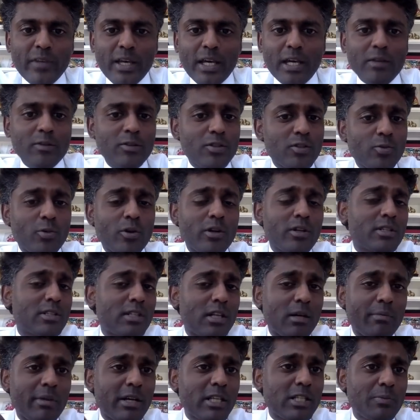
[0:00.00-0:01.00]
Now, how this works is
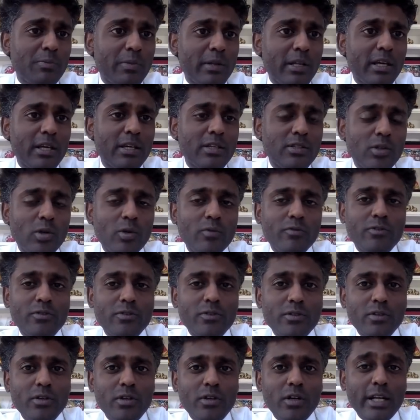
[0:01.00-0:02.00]
our best plays over